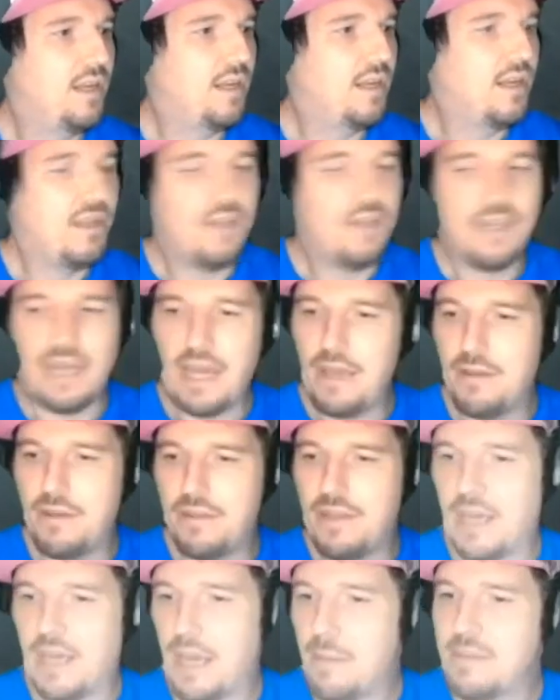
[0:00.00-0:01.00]
The
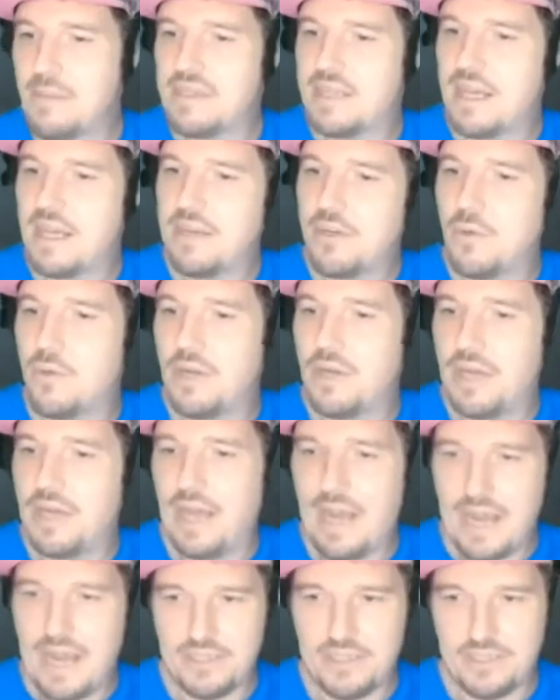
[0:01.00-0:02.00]
game is then going to
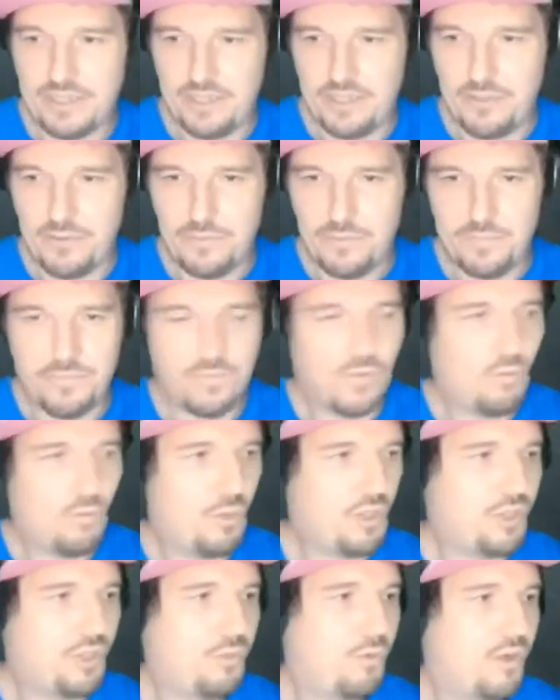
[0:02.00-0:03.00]
ask you
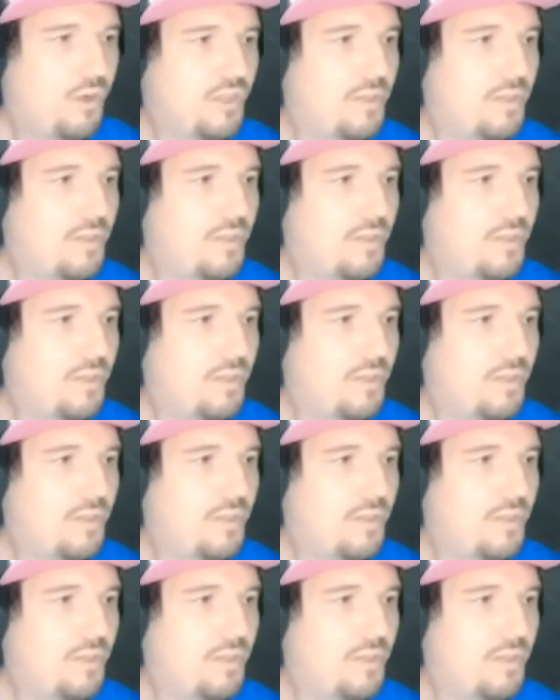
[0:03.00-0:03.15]
what you want to